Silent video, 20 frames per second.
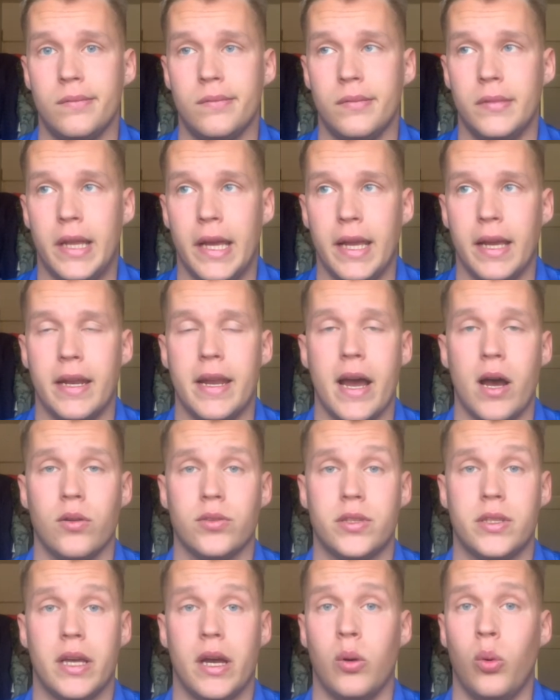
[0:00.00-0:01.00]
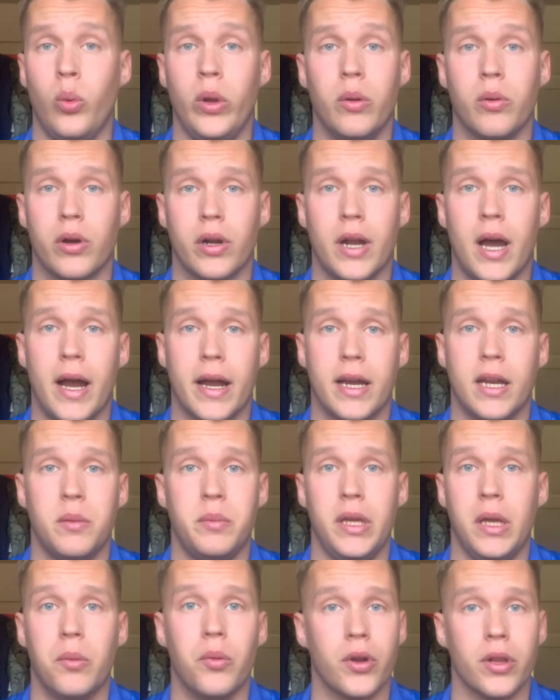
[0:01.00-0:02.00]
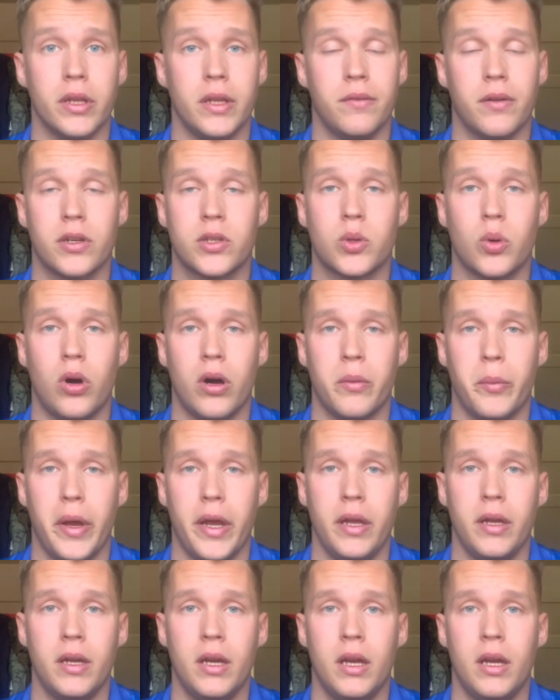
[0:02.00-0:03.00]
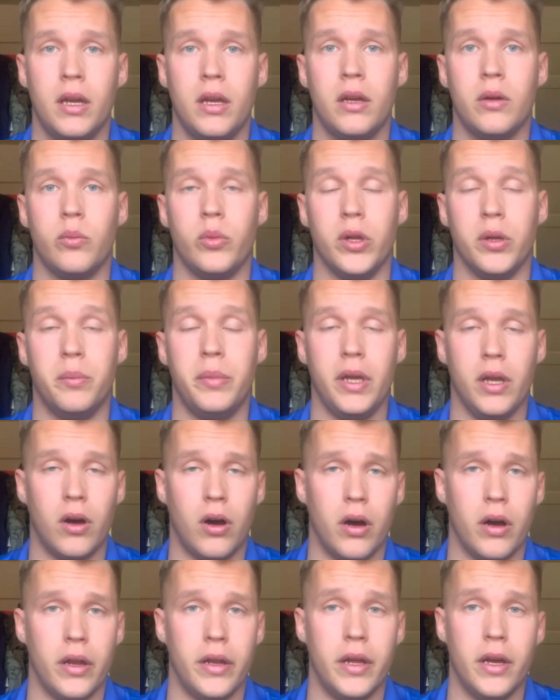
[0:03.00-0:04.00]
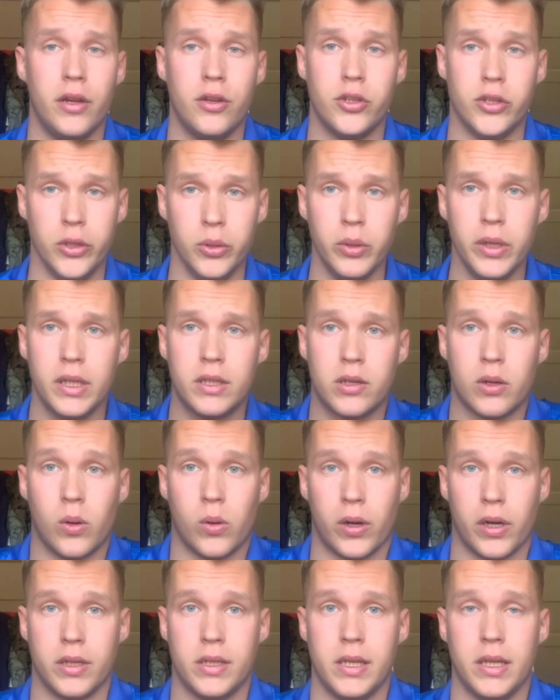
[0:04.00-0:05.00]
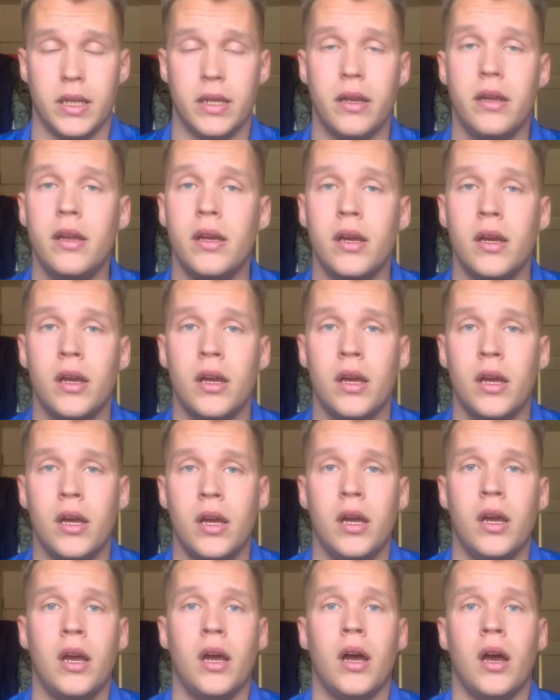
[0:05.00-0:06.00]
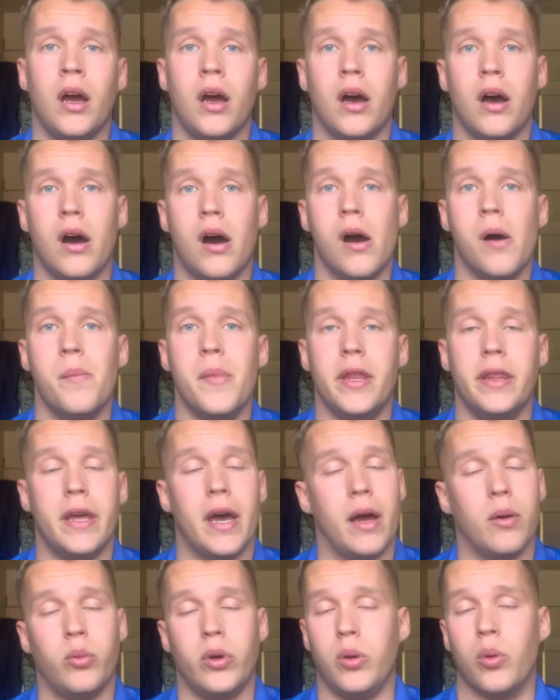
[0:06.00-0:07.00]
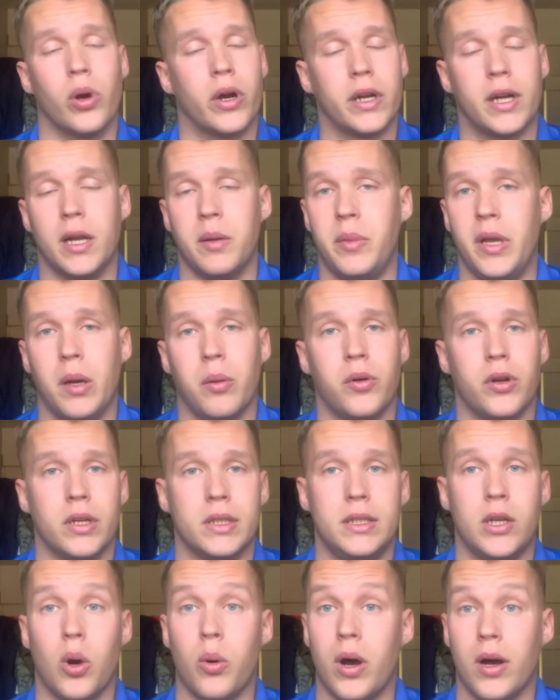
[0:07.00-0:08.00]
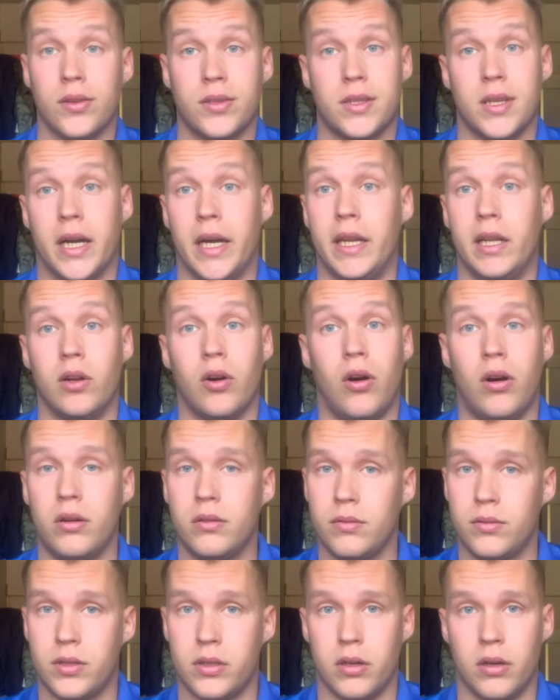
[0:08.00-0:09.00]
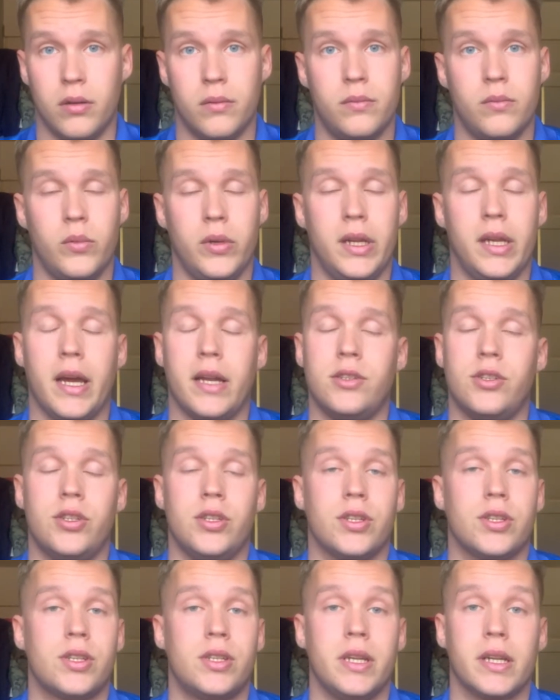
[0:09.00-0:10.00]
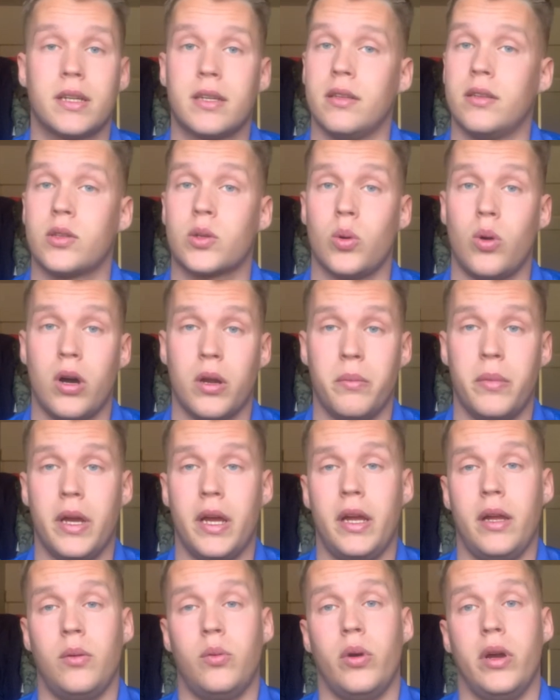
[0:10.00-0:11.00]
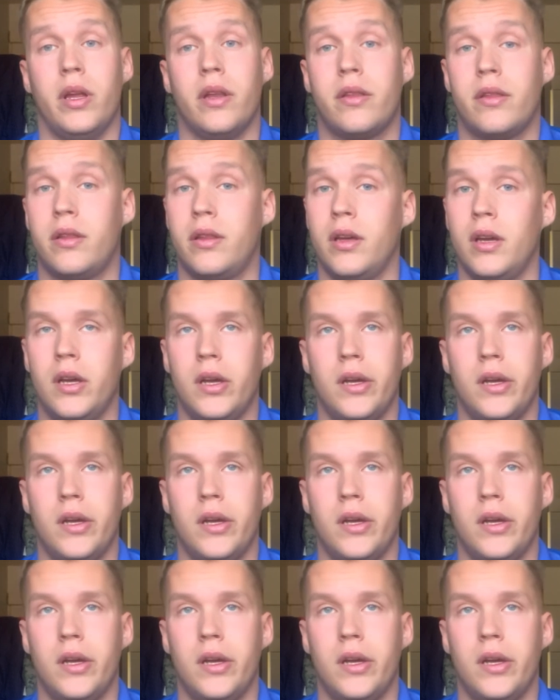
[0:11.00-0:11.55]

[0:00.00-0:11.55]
they announced that we were not going to be able to leave our squad bay. We'd be on 2 weeks quarantine, and that we weren't going to be able to go outside at all. So we had to just stick to the squad bay with